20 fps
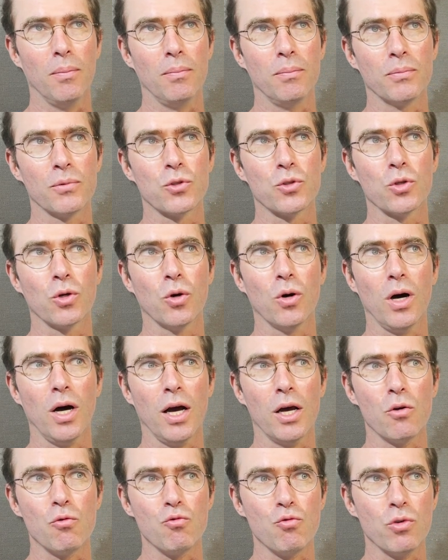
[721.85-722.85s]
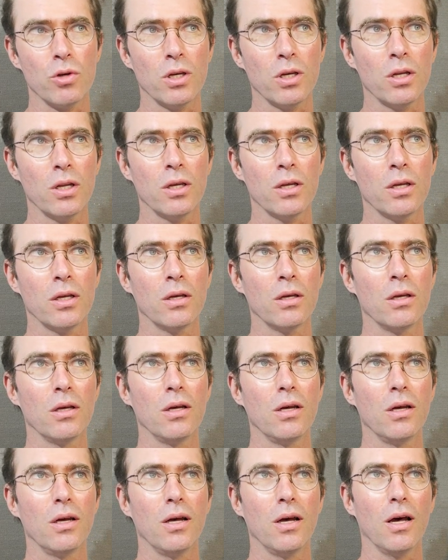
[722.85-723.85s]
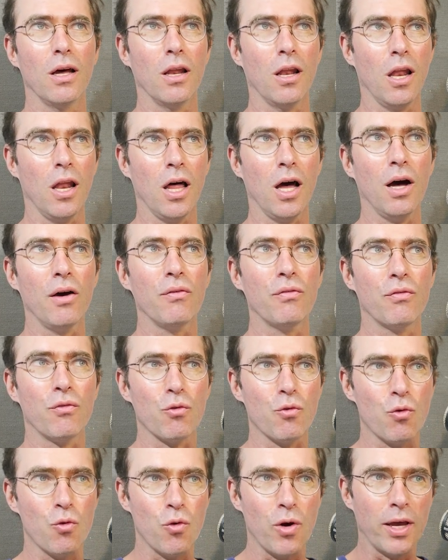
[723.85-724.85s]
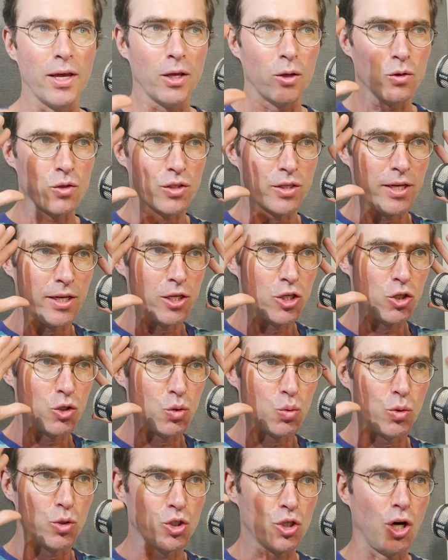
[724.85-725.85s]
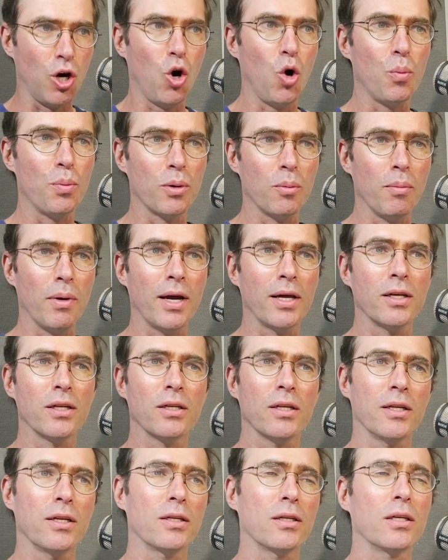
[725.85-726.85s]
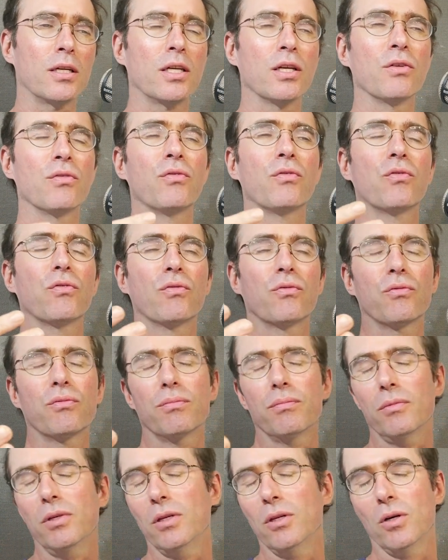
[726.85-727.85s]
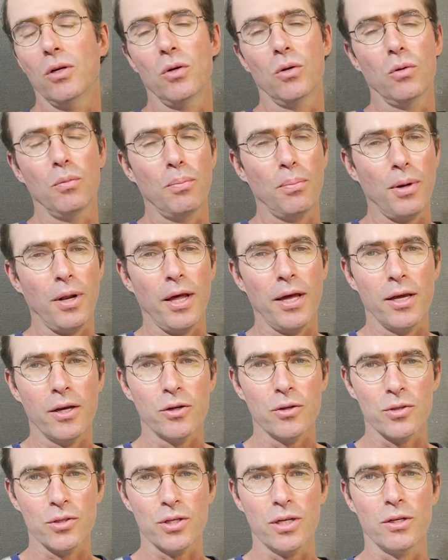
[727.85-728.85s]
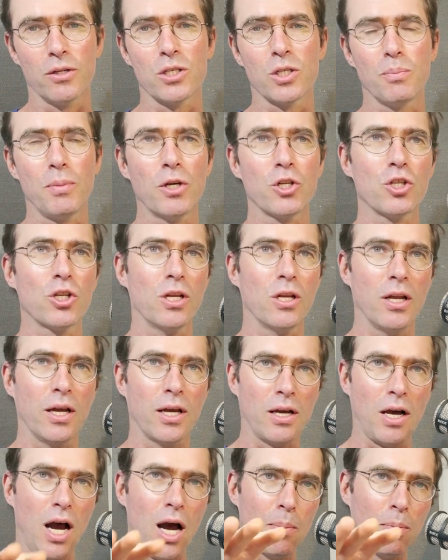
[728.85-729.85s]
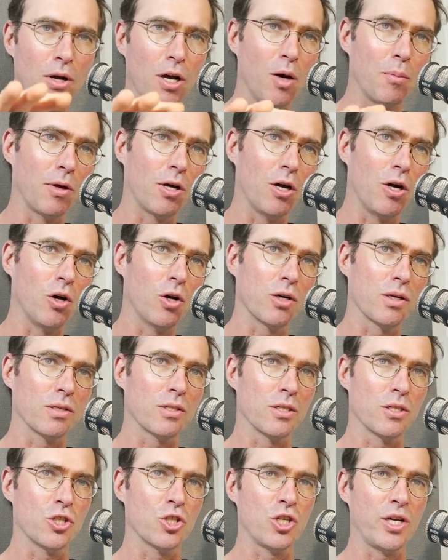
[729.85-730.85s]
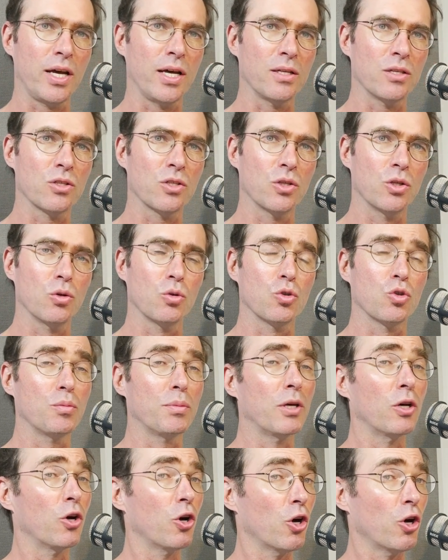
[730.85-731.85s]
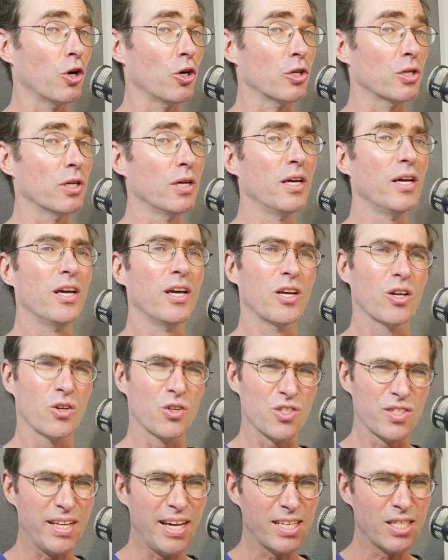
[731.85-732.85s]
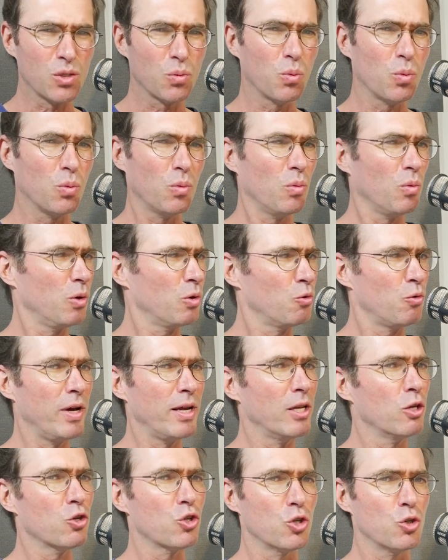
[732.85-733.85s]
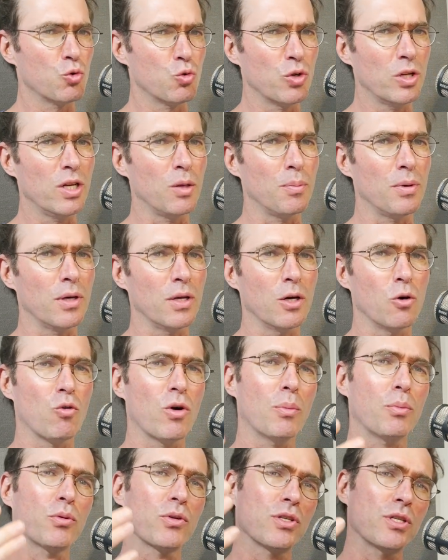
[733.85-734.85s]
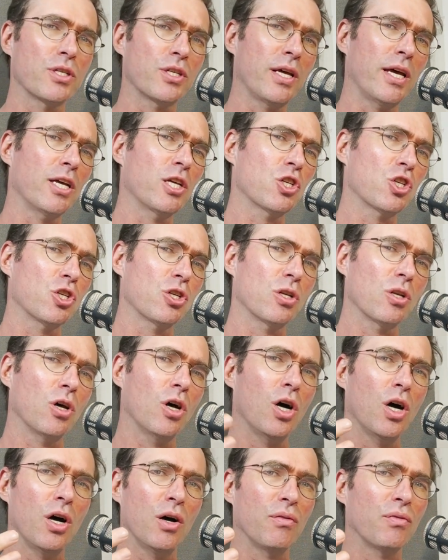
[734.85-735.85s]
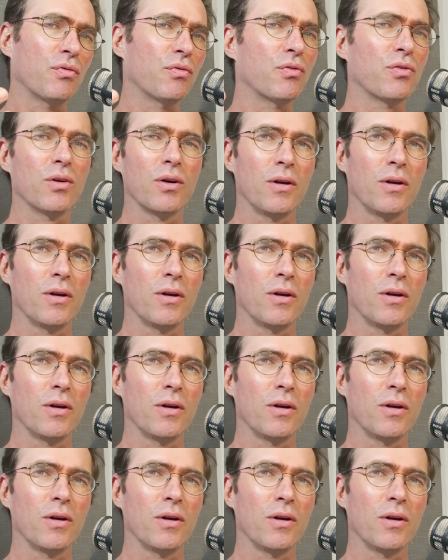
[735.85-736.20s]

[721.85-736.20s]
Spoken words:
So I really love radio stations which are open-minded and give... you know, players and especially like upcoming artists a chance, you know, to be heard. Because that's what radio should really be, a representation of,